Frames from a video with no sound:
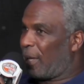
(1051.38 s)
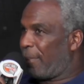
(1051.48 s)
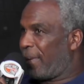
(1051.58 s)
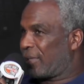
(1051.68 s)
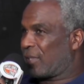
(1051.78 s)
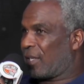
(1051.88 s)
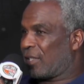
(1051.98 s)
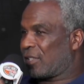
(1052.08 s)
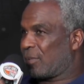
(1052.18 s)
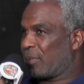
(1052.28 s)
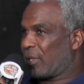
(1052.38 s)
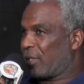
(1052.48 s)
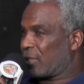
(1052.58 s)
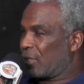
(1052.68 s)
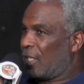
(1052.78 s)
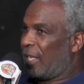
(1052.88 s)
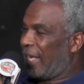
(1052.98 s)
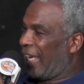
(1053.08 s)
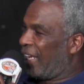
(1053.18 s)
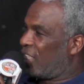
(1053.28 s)
best against him because
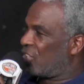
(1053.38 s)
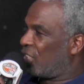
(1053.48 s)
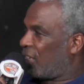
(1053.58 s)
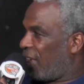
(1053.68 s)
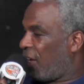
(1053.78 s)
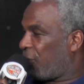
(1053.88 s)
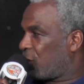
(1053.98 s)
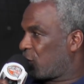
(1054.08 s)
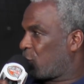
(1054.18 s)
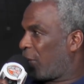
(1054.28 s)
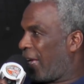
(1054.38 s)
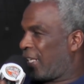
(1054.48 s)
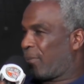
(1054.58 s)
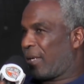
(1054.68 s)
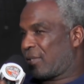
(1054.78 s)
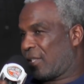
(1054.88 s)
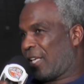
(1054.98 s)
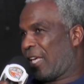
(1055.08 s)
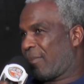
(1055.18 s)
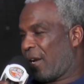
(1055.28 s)
energy and effort is what I had to bring to the
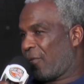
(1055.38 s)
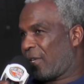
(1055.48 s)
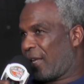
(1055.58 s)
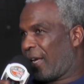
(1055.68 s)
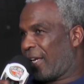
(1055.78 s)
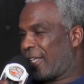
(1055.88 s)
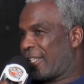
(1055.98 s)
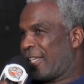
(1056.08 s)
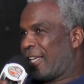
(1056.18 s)
game every night,